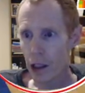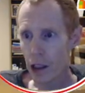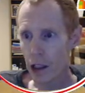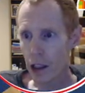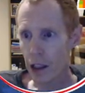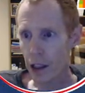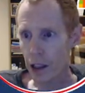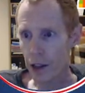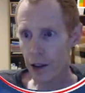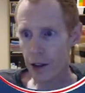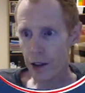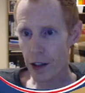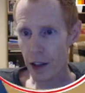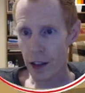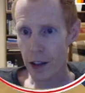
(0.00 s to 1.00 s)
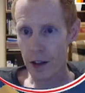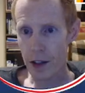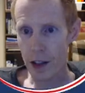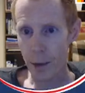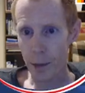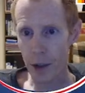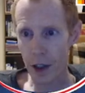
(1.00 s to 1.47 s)
I had seen
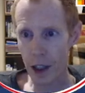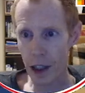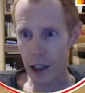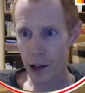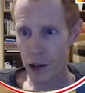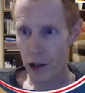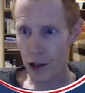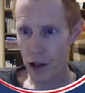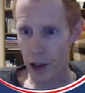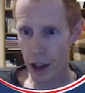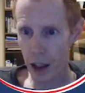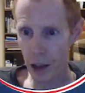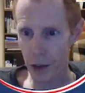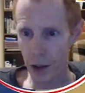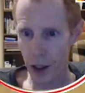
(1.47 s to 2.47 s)
something interesting out